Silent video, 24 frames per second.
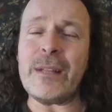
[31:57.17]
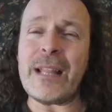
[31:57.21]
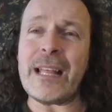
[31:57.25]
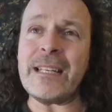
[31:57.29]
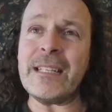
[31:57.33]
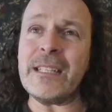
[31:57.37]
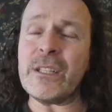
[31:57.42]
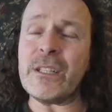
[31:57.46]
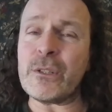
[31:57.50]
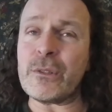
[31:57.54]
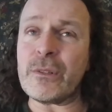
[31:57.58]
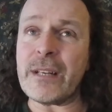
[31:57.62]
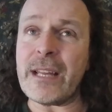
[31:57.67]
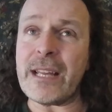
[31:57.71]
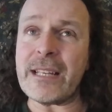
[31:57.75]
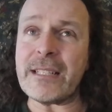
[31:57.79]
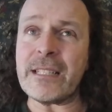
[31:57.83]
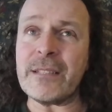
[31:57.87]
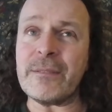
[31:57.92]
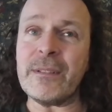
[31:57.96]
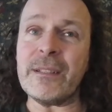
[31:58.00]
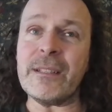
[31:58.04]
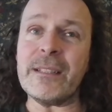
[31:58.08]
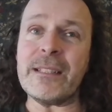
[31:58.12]
any
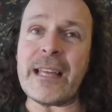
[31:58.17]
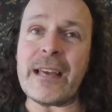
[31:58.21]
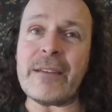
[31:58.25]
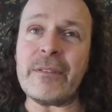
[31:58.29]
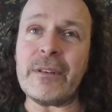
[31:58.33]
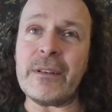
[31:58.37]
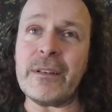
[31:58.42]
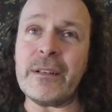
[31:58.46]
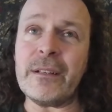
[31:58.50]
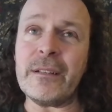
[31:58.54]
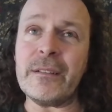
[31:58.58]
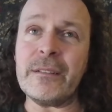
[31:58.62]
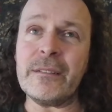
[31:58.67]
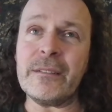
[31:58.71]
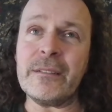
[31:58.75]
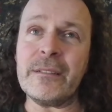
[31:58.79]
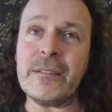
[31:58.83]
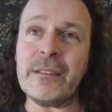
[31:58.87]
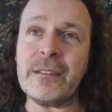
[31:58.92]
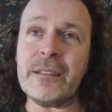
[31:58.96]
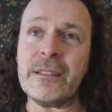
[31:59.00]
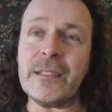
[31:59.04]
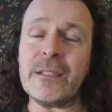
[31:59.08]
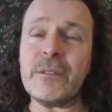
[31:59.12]
creative endeavour,
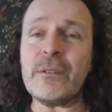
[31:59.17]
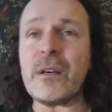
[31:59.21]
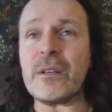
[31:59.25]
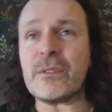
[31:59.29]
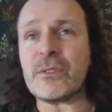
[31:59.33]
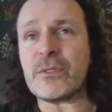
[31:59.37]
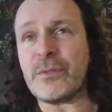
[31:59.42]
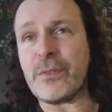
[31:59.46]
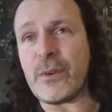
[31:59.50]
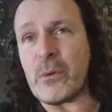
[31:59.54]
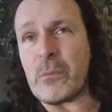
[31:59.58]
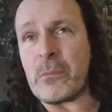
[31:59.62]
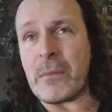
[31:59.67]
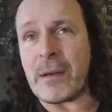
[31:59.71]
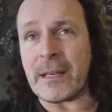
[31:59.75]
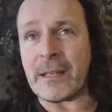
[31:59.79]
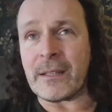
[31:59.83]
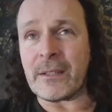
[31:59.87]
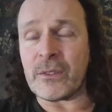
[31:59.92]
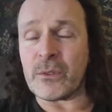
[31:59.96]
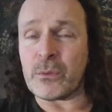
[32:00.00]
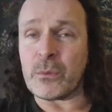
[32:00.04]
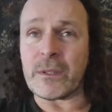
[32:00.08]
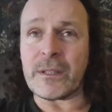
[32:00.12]
ask
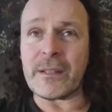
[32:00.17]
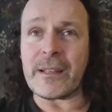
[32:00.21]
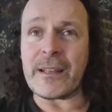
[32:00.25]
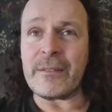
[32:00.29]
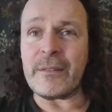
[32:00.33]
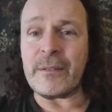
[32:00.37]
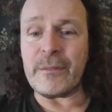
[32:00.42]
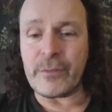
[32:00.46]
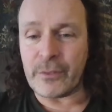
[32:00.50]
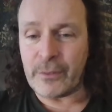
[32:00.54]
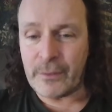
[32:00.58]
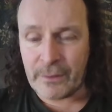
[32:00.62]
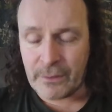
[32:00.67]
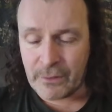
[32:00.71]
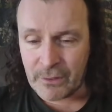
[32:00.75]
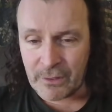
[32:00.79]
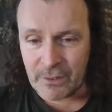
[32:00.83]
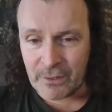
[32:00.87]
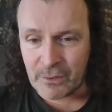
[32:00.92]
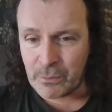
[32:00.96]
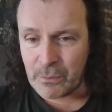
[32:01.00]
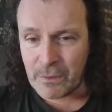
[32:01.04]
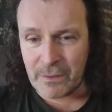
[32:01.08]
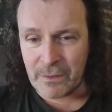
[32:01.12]
filmmakers what are their
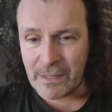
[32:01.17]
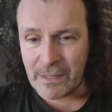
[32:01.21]
influences. Well,